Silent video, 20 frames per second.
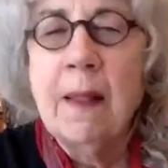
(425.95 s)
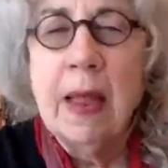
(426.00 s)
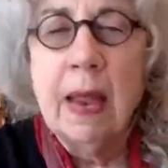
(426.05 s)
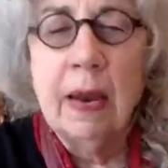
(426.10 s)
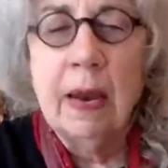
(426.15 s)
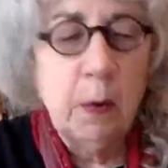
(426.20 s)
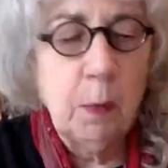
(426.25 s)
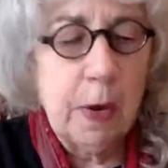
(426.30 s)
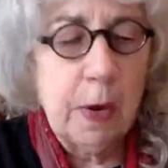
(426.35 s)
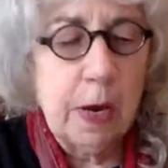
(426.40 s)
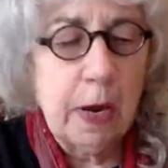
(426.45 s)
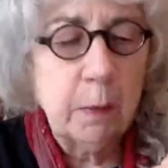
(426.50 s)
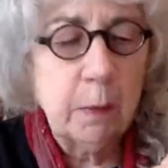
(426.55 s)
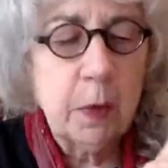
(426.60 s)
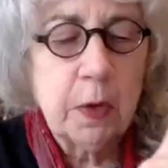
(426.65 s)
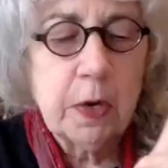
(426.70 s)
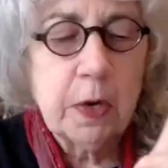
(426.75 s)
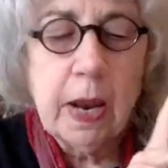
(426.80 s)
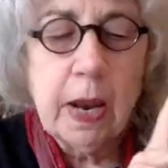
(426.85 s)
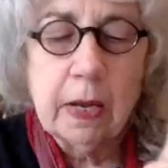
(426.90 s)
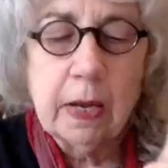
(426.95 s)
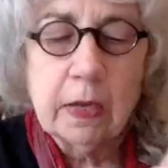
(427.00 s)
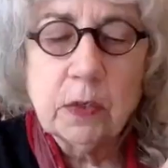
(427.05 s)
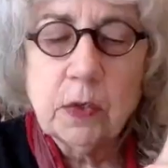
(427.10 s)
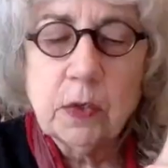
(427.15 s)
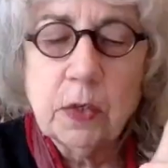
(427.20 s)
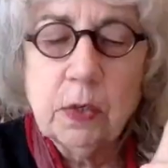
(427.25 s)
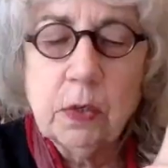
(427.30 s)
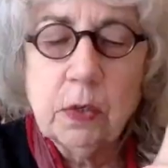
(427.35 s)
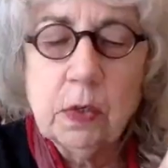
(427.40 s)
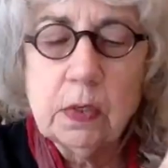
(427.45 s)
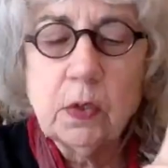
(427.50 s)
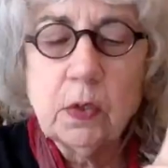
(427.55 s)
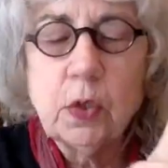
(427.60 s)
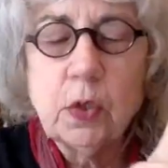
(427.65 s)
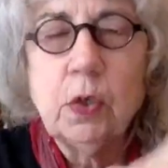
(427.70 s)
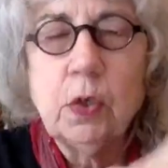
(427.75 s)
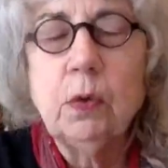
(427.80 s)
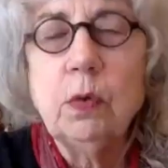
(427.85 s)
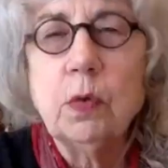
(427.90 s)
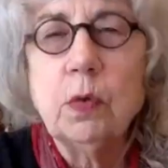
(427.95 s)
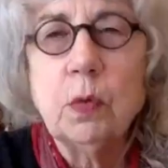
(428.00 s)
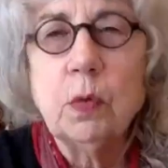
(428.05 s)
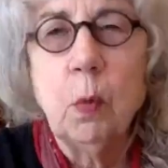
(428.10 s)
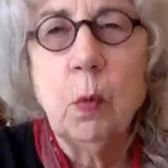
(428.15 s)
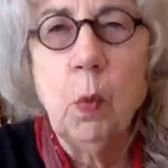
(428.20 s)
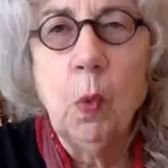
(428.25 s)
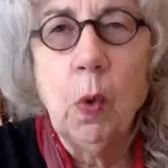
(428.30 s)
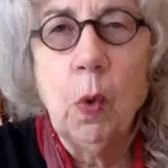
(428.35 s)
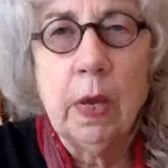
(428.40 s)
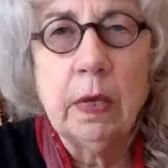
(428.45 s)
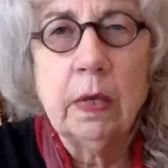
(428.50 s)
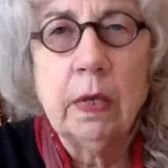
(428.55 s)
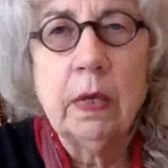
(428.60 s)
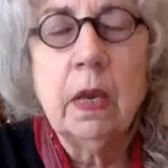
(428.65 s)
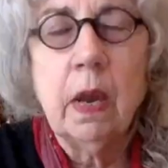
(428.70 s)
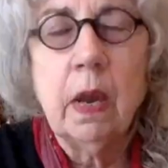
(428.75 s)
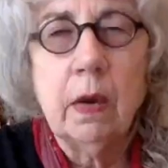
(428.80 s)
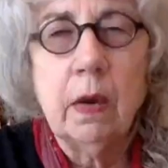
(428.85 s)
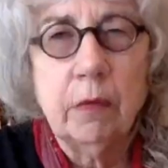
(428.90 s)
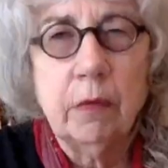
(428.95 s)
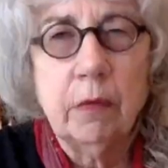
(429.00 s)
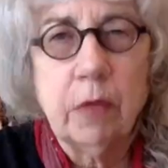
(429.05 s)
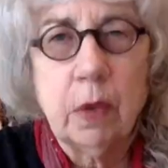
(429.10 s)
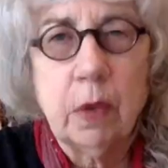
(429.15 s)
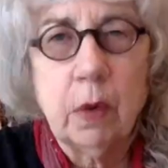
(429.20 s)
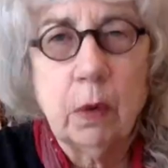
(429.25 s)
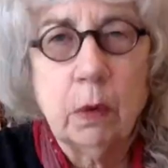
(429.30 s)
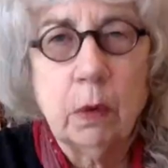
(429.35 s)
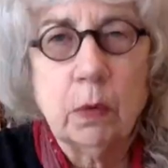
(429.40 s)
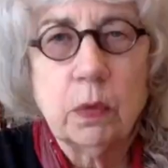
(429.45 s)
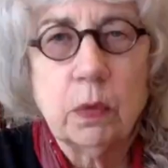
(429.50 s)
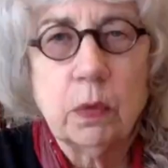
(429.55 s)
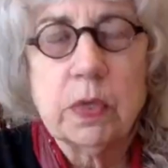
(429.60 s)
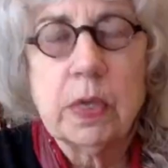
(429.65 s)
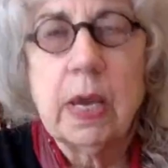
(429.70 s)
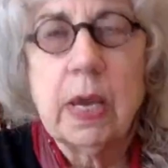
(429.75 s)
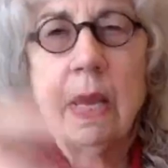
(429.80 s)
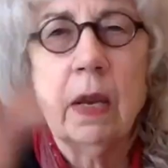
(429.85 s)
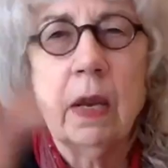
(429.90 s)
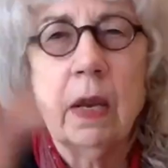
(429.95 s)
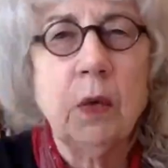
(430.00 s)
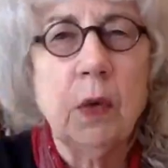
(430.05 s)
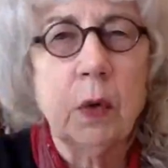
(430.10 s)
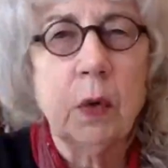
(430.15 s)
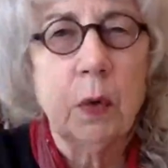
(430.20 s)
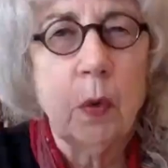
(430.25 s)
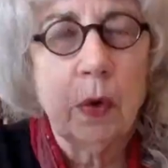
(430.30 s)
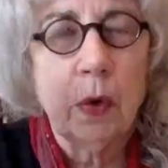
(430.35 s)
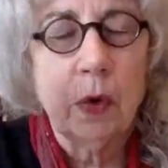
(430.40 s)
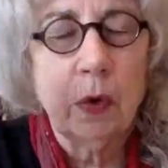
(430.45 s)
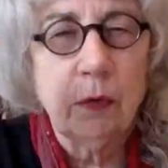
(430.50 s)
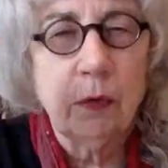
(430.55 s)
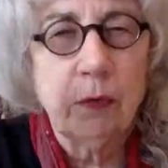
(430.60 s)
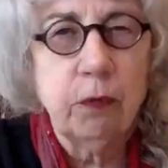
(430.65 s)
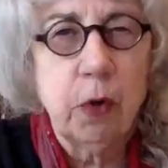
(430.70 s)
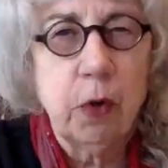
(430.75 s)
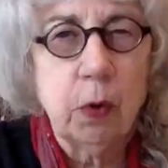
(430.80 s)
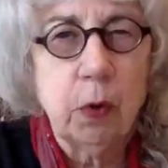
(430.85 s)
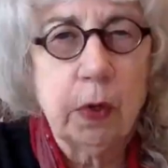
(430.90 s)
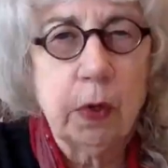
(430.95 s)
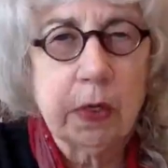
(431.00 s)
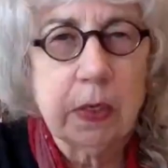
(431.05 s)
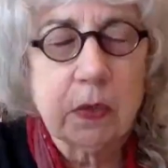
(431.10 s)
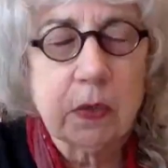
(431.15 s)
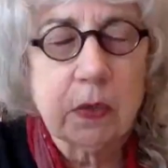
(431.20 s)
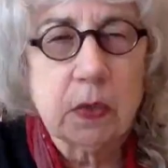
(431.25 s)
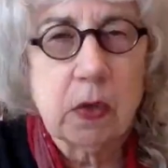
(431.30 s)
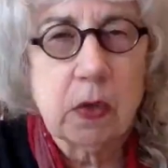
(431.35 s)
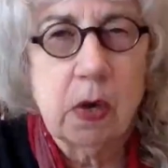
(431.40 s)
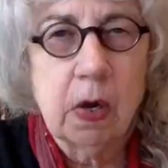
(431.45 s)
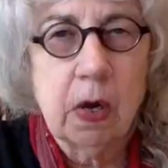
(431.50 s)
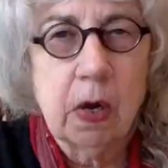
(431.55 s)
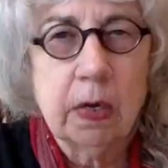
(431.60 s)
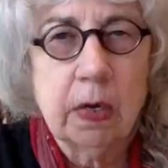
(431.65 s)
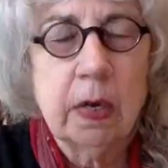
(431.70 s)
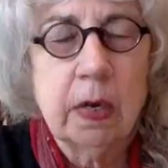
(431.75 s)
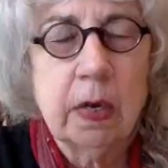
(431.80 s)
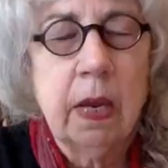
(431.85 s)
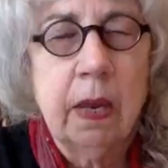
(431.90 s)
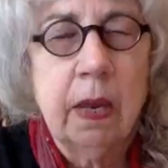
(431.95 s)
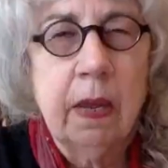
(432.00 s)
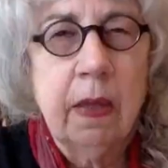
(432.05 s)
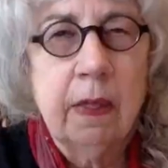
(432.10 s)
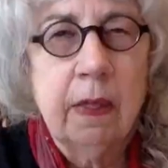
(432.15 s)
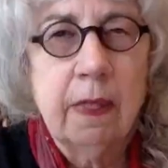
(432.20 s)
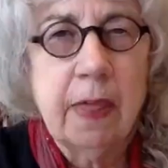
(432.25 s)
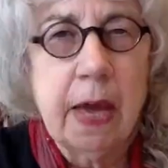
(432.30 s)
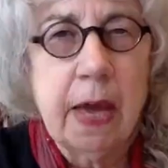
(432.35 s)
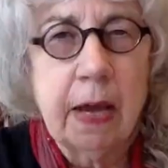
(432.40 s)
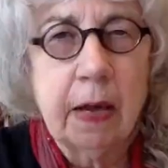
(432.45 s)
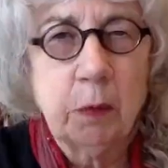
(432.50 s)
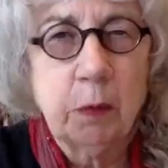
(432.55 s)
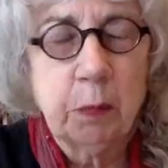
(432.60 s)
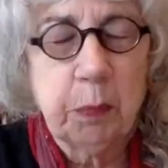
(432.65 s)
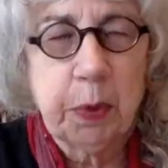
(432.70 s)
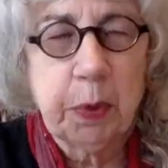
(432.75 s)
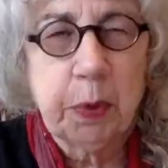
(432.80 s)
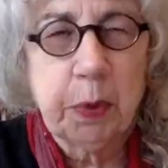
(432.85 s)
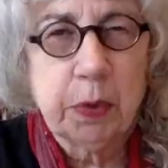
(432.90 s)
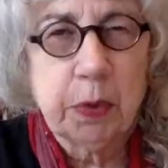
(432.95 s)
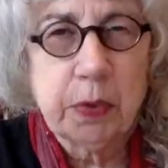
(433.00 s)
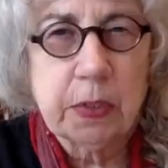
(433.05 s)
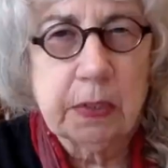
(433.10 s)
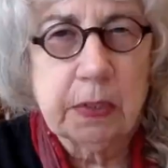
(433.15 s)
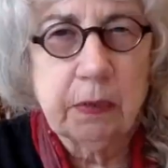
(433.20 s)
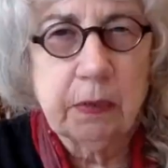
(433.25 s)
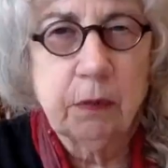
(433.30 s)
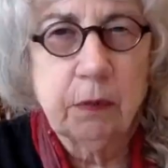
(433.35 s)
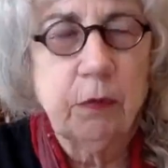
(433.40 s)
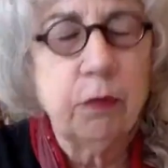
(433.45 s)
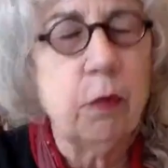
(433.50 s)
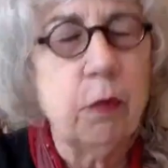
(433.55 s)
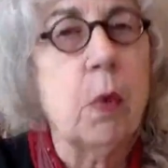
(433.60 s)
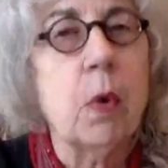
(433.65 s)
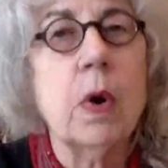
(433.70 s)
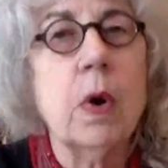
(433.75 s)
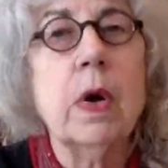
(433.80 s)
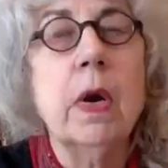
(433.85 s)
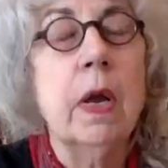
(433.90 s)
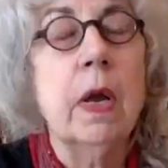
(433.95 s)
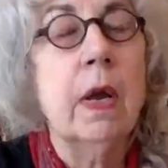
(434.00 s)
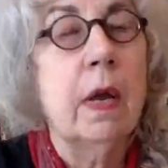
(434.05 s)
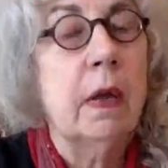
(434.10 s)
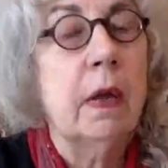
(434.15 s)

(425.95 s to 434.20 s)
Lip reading: Anyway, I'm going to ask you to choose one of those, and you're going to focus on that person for